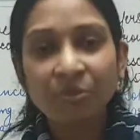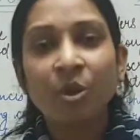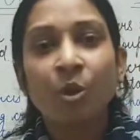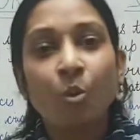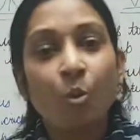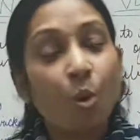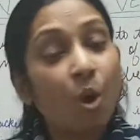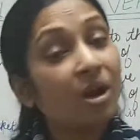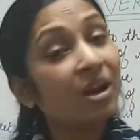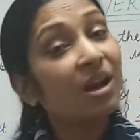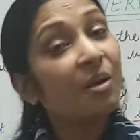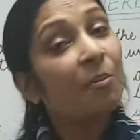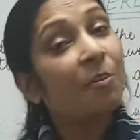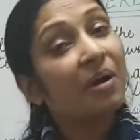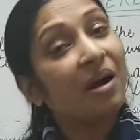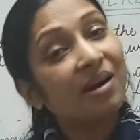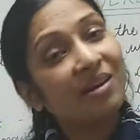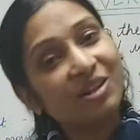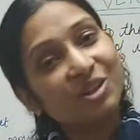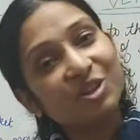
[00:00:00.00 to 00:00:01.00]
What are
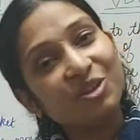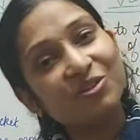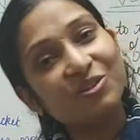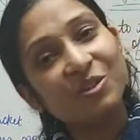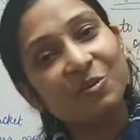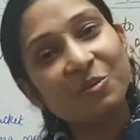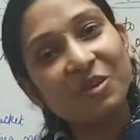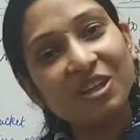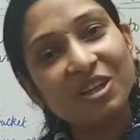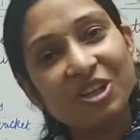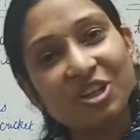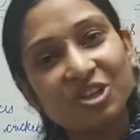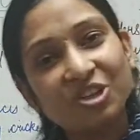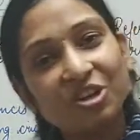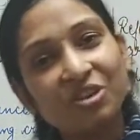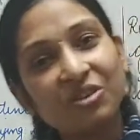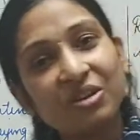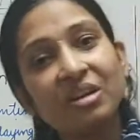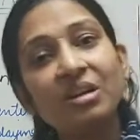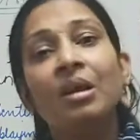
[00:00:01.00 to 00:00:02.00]
parts of speech,
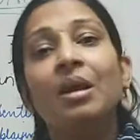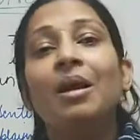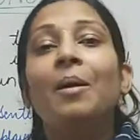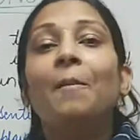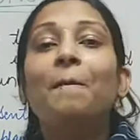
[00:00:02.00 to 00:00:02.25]
children?